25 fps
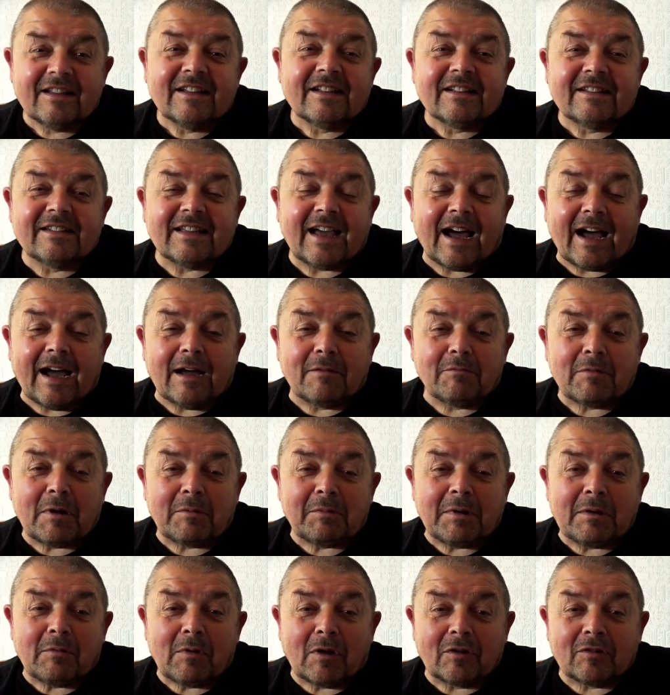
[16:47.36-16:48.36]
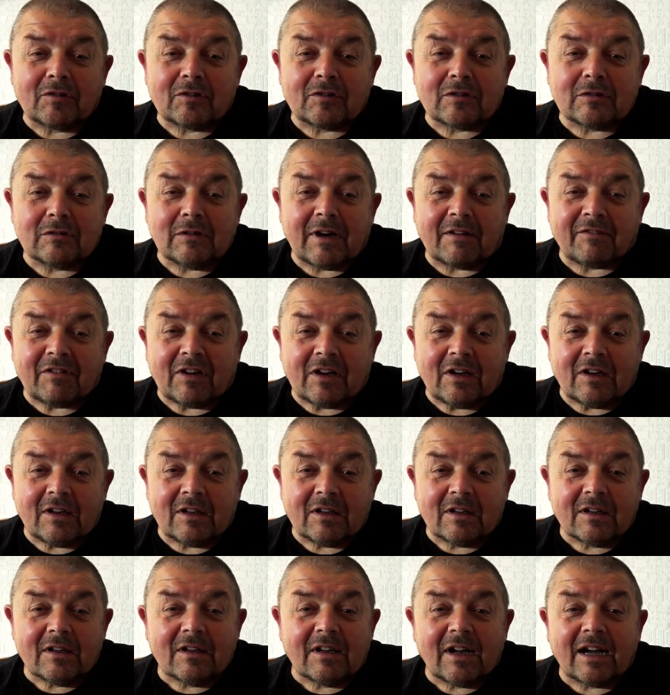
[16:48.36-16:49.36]
time when we want to have
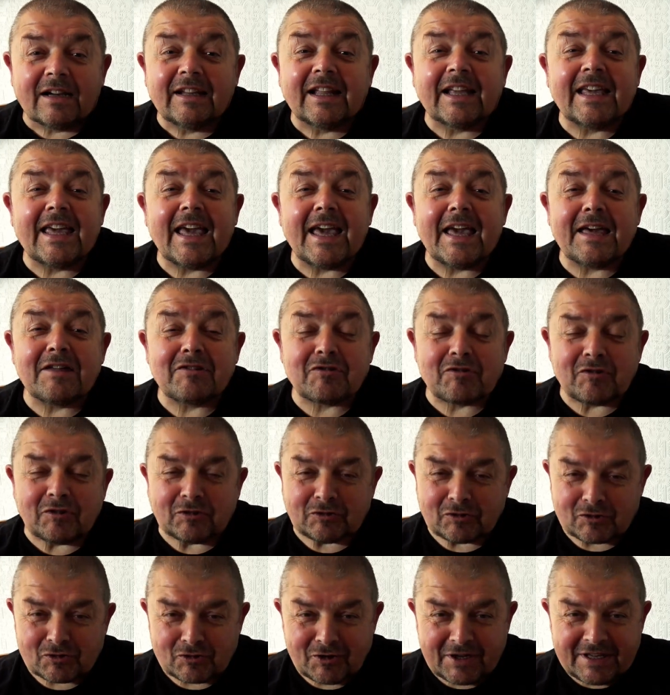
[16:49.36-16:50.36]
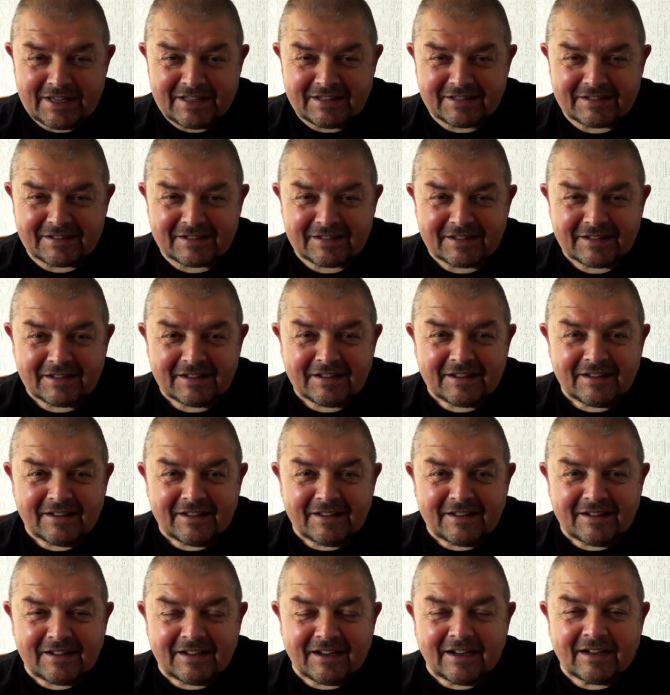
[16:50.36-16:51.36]
an occasional treat
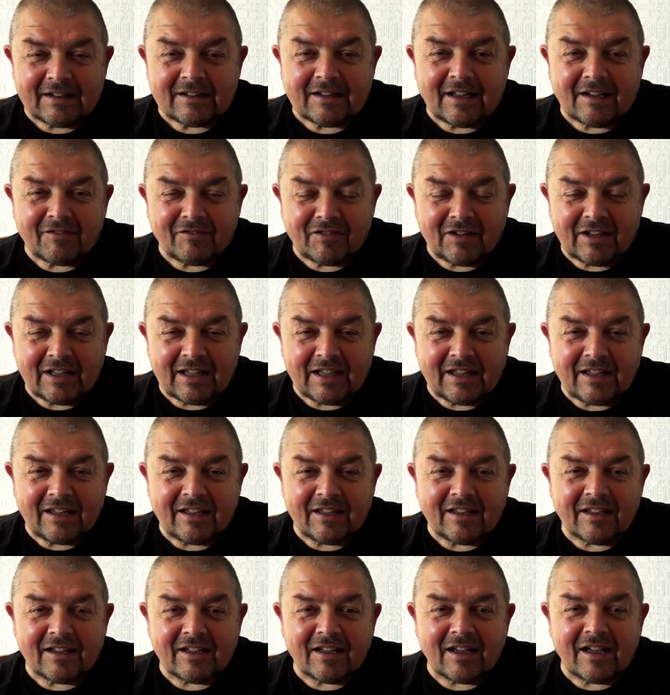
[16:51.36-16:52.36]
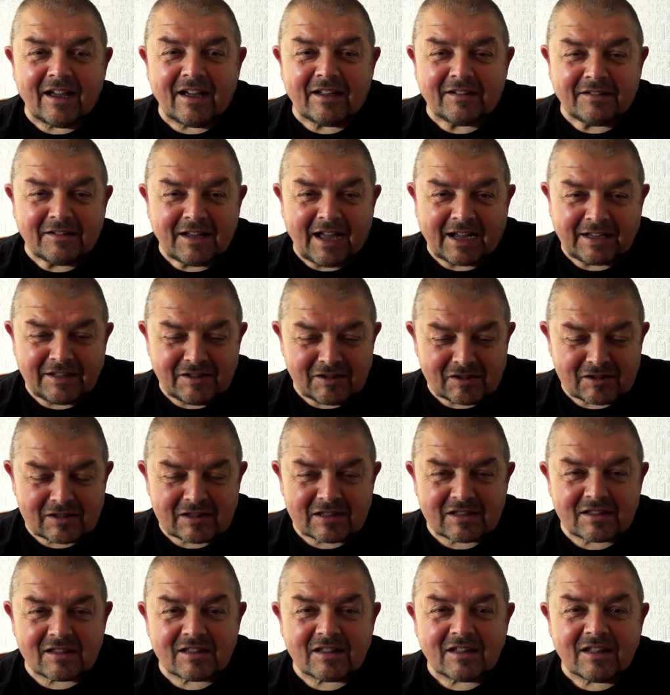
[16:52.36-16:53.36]
and have a
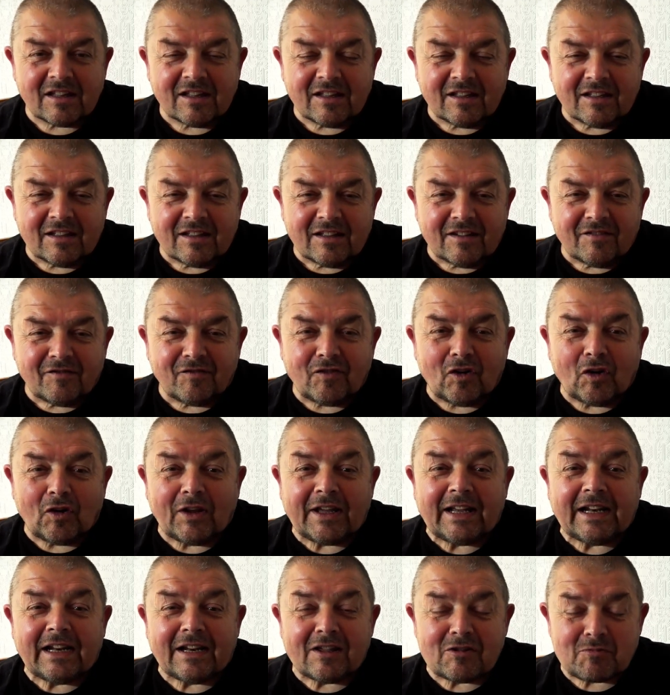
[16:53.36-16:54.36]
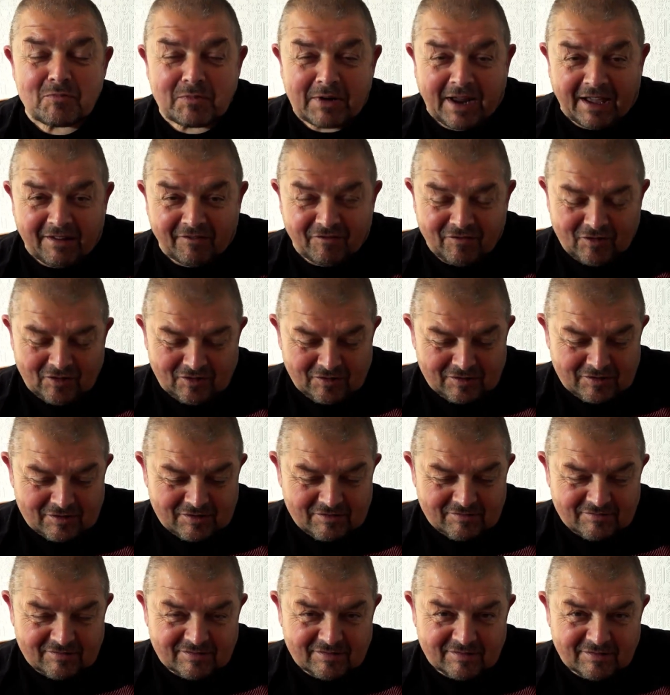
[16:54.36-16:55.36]
nice full English breakfast.